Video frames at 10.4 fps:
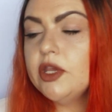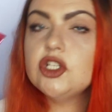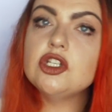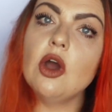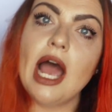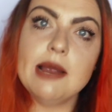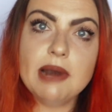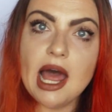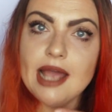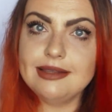So I
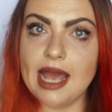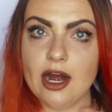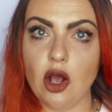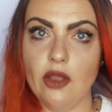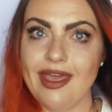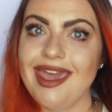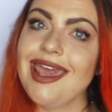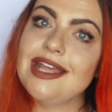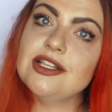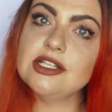applied that on the
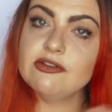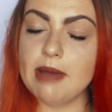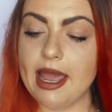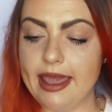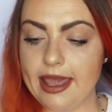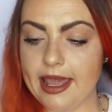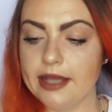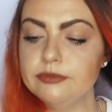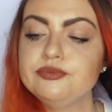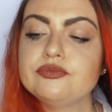ends of my
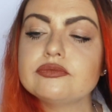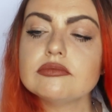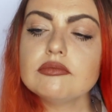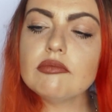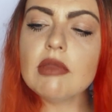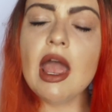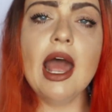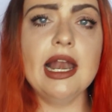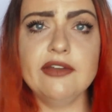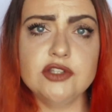hair.
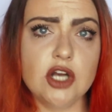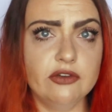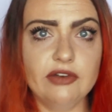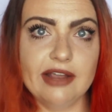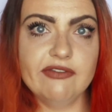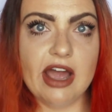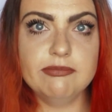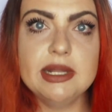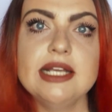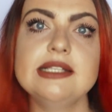I left it on for like
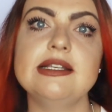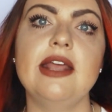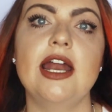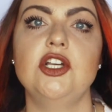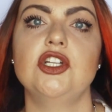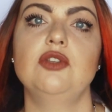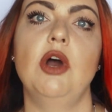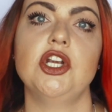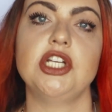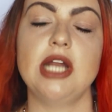5 minutes, and then I just
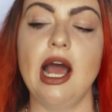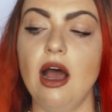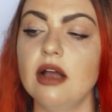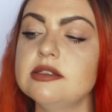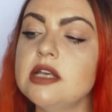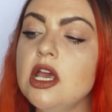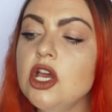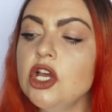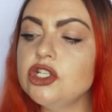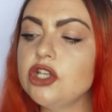washed it out.
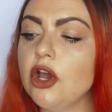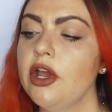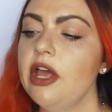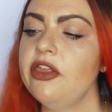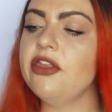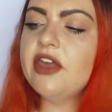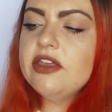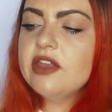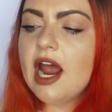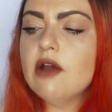So the
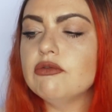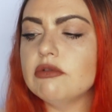thing that I